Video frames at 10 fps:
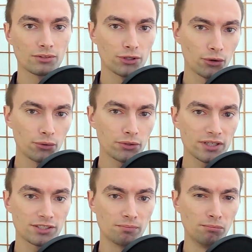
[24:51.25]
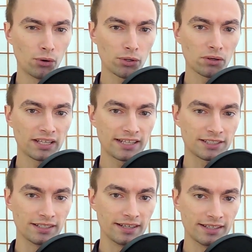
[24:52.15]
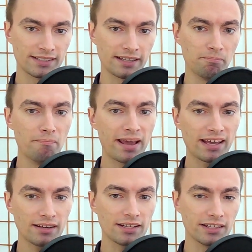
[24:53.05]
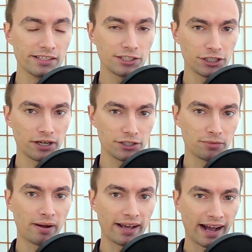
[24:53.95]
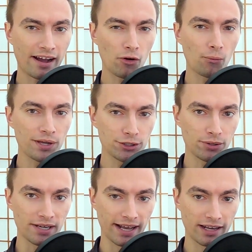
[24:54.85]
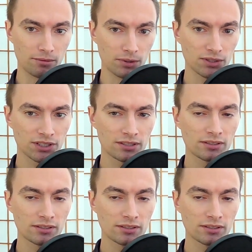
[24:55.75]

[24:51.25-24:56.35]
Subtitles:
Kundera's moral lesson is that man is judged by how we treat animals.